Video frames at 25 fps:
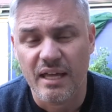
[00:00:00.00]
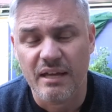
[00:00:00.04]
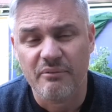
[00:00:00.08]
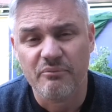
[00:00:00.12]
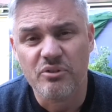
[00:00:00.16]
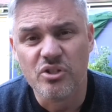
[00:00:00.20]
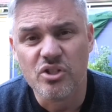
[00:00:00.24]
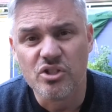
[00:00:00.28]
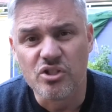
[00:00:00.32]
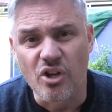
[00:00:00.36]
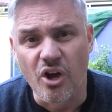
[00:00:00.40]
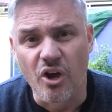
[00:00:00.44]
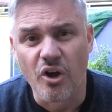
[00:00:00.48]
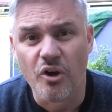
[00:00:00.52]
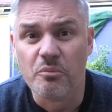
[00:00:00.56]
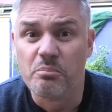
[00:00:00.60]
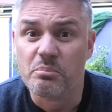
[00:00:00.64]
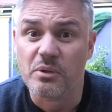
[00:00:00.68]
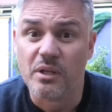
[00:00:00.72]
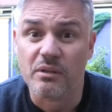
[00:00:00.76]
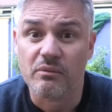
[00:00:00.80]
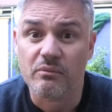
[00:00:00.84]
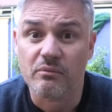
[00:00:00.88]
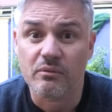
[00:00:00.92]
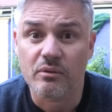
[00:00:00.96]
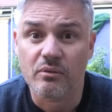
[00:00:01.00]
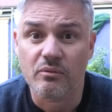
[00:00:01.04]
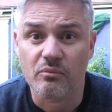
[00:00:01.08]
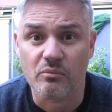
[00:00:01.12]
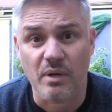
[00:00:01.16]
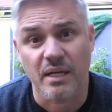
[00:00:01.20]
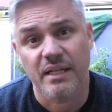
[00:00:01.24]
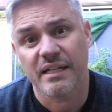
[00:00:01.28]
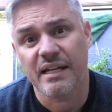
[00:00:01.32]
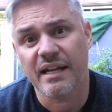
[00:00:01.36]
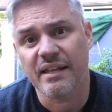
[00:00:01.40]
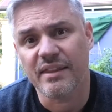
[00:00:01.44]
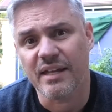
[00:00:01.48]
And we just hope that
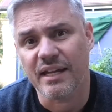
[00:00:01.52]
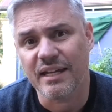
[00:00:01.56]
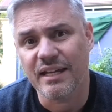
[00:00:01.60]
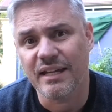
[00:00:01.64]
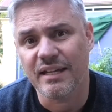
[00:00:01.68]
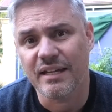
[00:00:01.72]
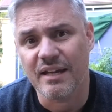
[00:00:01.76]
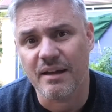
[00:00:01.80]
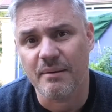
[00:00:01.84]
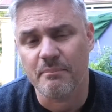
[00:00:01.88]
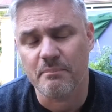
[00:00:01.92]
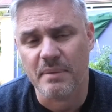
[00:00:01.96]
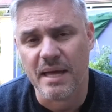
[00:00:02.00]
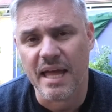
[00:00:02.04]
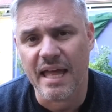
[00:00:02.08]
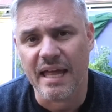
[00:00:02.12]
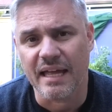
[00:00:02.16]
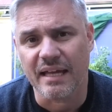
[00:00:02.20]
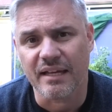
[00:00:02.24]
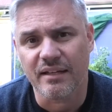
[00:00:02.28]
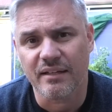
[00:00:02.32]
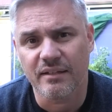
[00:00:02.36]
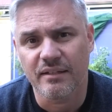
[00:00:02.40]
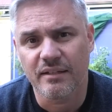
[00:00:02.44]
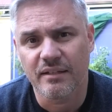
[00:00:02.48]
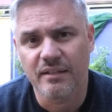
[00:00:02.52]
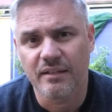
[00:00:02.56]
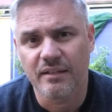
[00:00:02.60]
one day they can come back.